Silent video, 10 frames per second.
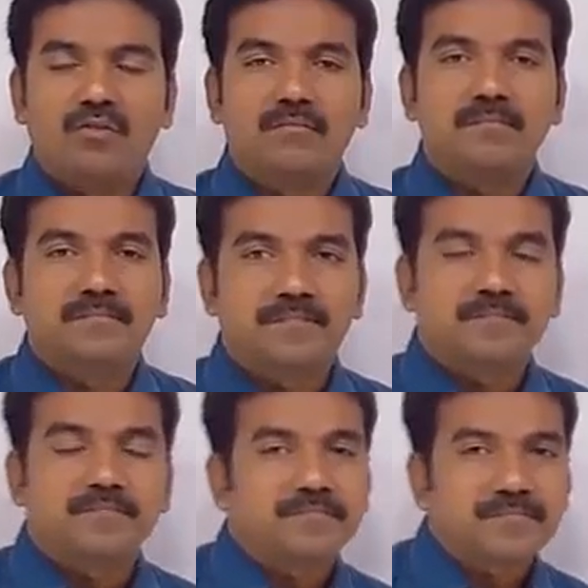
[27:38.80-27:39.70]
Now,
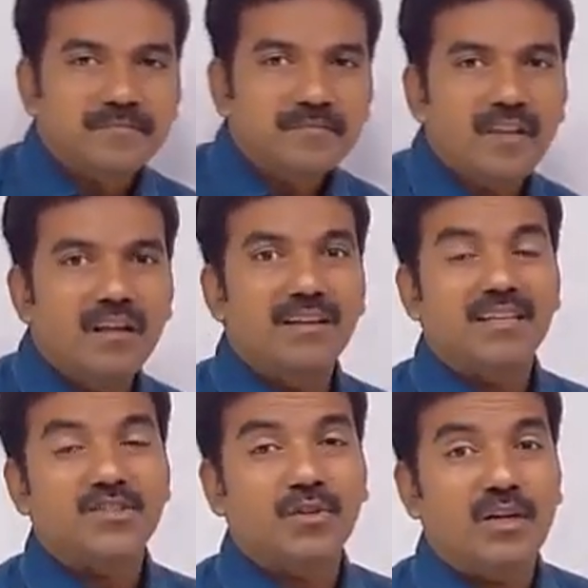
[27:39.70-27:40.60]

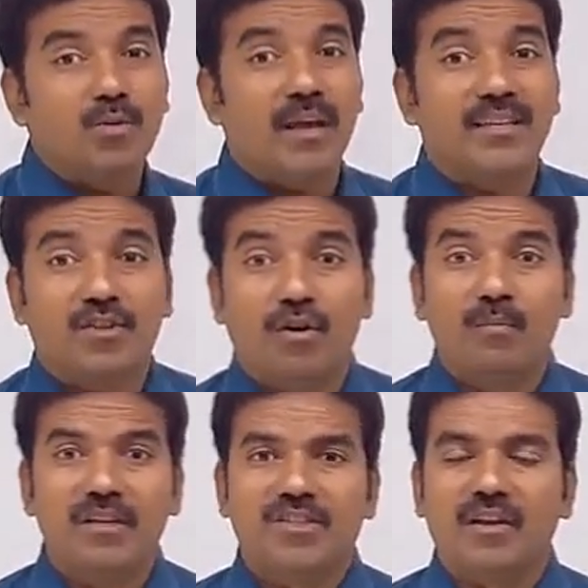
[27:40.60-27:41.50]
let us try to
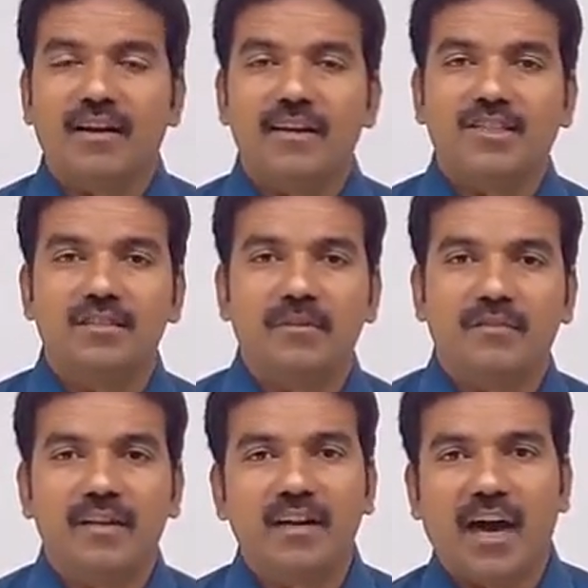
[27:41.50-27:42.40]
establish a
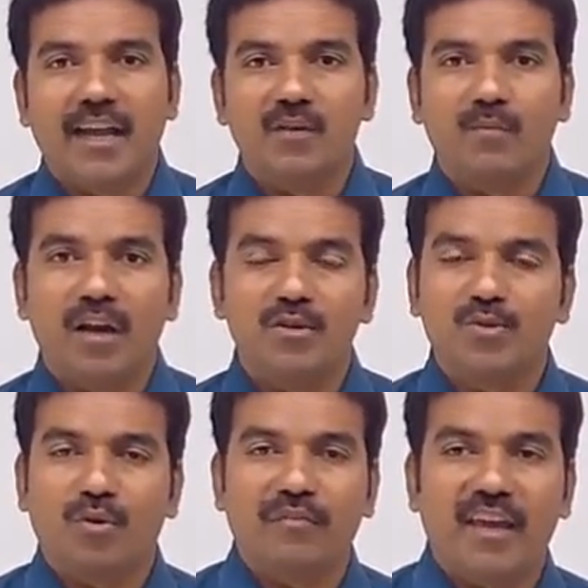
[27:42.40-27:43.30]
relation between
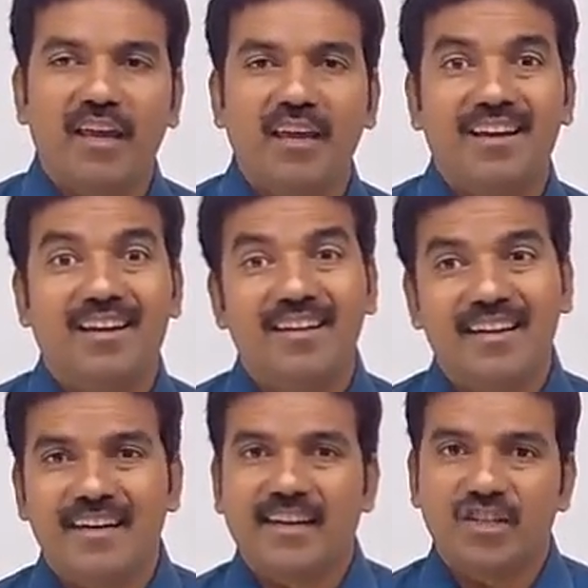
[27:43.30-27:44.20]
eigenvalues of A
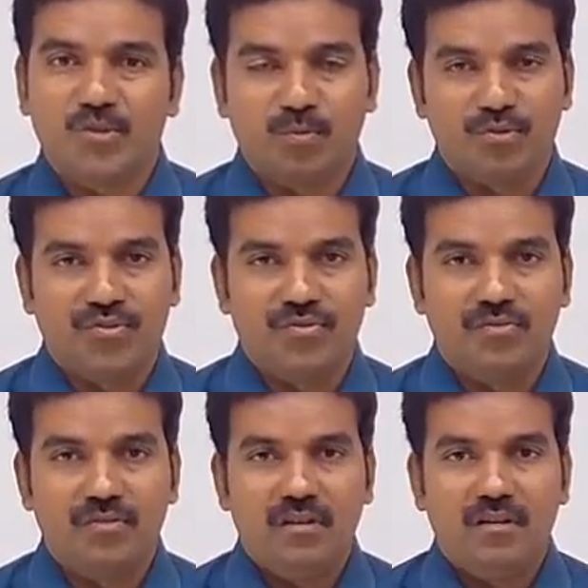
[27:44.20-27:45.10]
and A
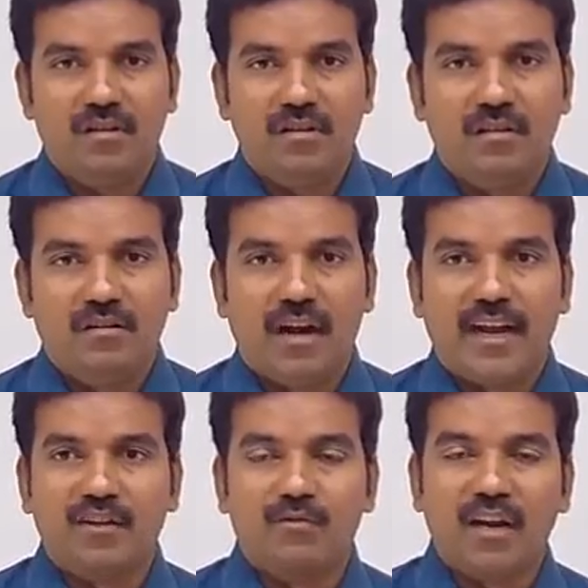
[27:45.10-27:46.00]
transpose.
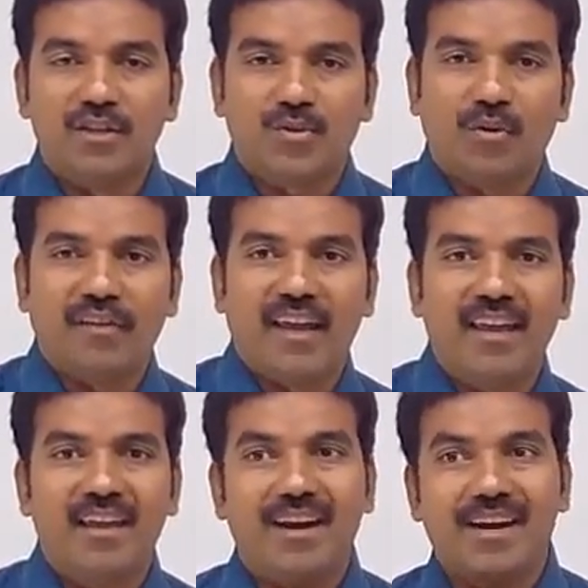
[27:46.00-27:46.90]
Eigenvalues
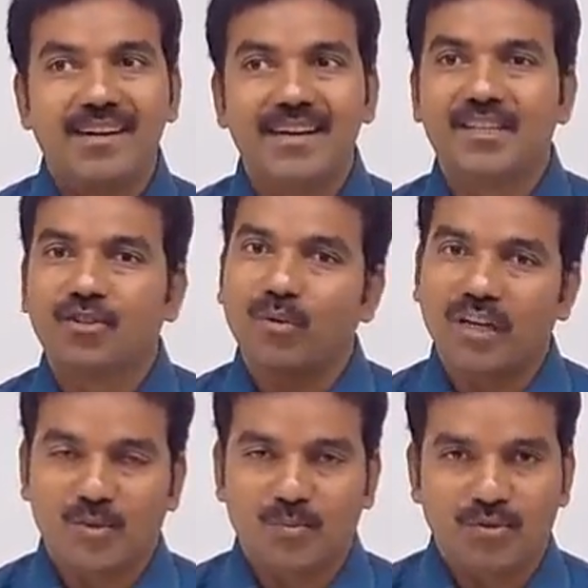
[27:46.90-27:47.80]
of A and
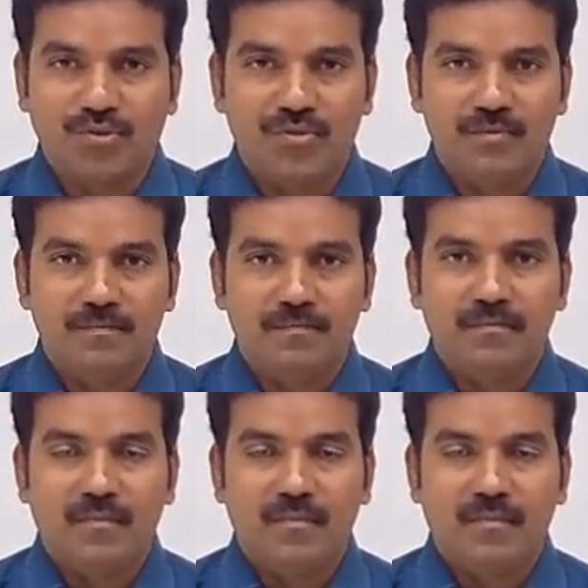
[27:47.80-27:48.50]
its transpose.